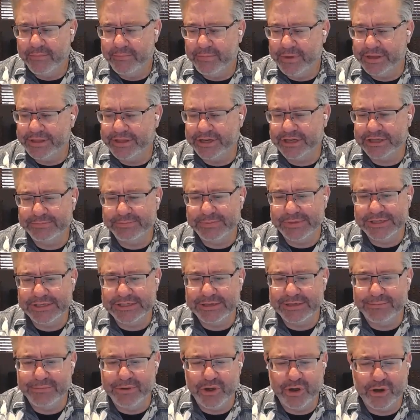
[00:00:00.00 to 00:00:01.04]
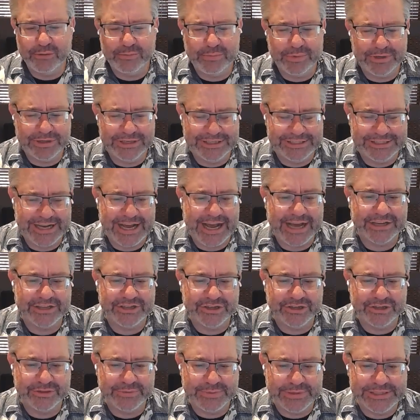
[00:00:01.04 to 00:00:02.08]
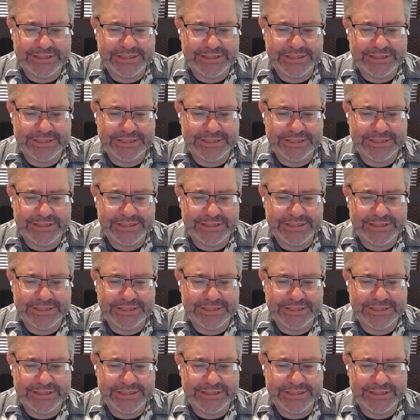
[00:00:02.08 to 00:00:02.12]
But there's been some notable disasters